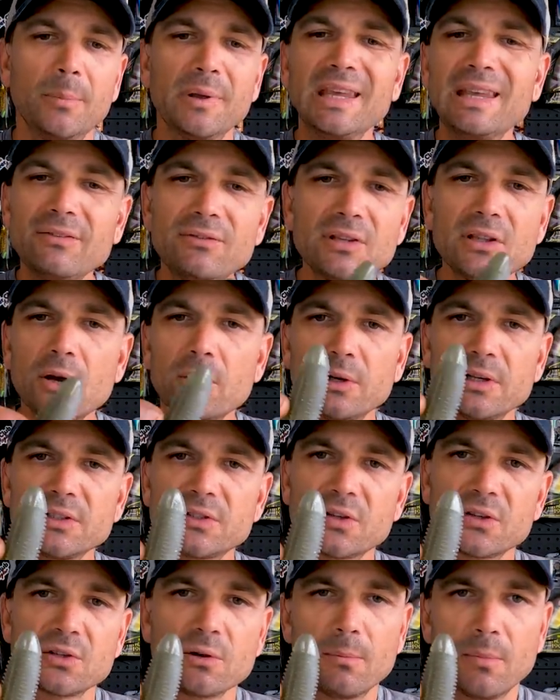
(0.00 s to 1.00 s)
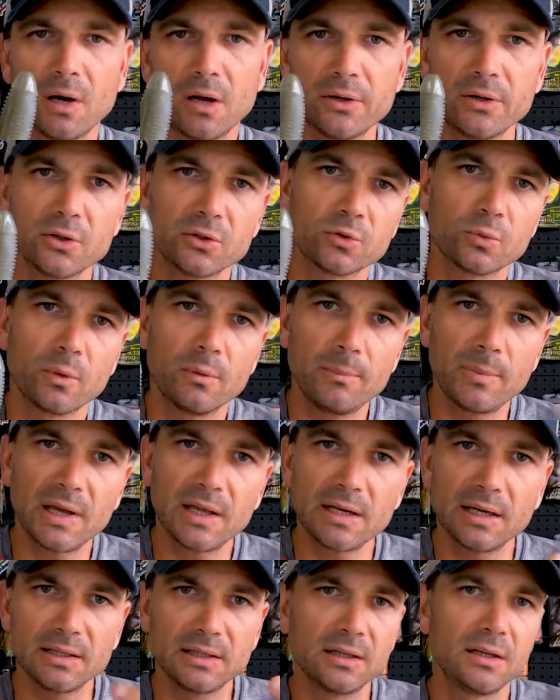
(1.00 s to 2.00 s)
Even though it is such a mondo swim
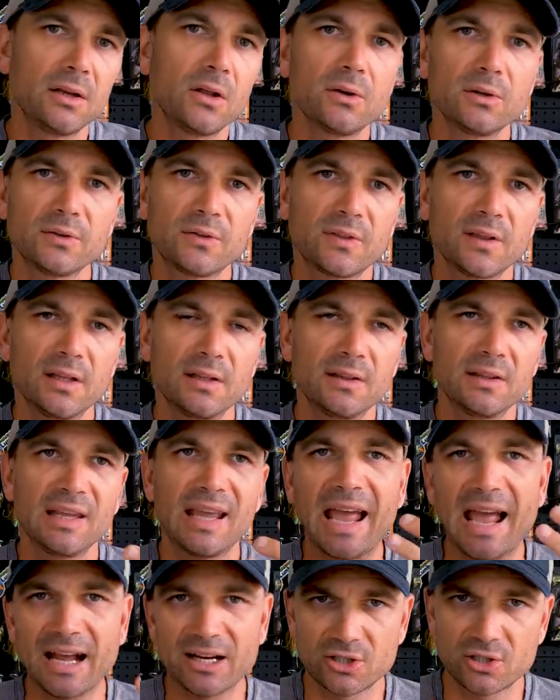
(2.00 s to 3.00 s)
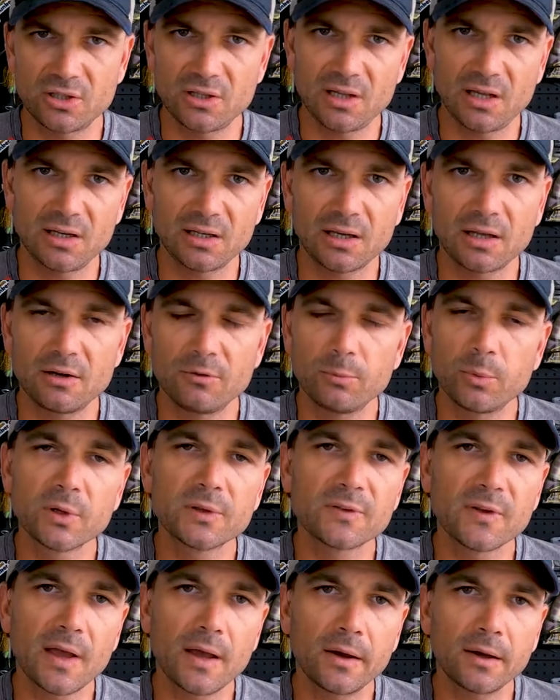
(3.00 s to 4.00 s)
bait, I did notice that the action that it kind of
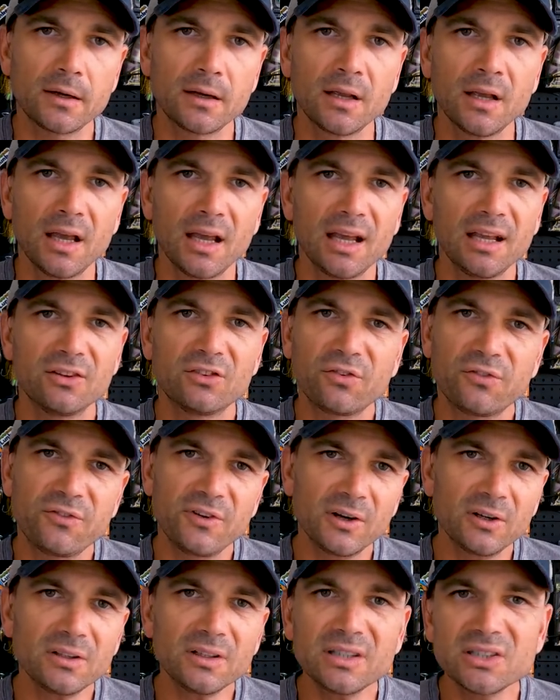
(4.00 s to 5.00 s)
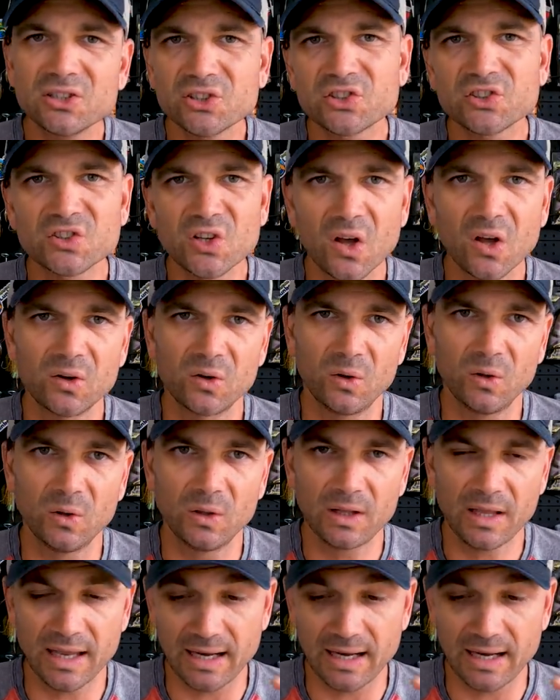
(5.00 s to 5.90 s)
puts out is fairly subtle.